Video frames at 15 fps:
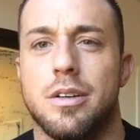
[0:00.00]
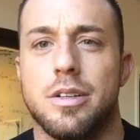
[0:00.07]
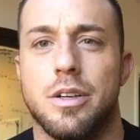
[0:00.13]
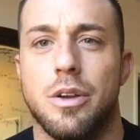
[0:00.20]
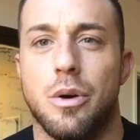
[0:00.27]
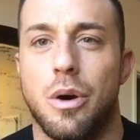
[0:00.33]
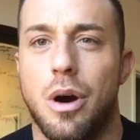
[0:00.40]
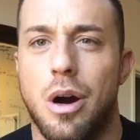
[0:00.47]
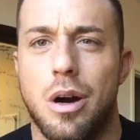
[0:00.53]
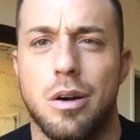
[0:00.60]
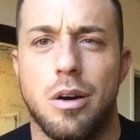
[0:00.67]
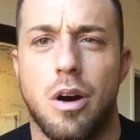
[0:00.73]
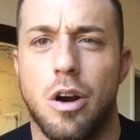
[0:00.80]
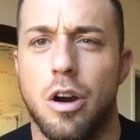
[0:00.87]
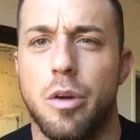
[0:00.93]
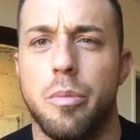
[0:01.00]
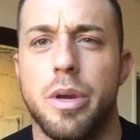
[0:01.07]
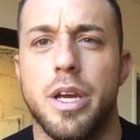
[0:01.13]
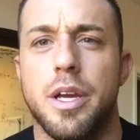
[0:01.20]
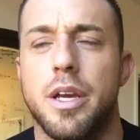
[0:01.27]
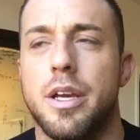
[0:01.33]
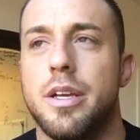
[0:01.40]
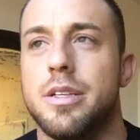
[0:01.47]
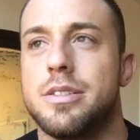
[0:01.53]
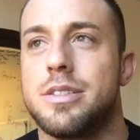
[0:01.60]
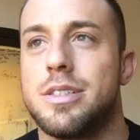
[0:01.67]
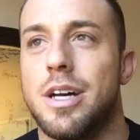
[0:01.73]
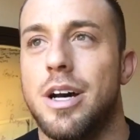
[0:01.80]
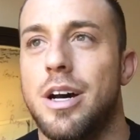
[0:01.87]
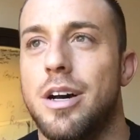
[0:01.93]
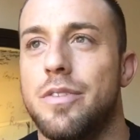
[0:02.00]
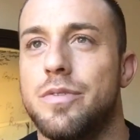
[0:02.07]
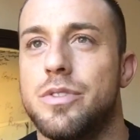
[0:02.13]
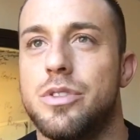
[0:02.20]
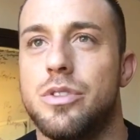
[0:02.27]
you know, army stuff,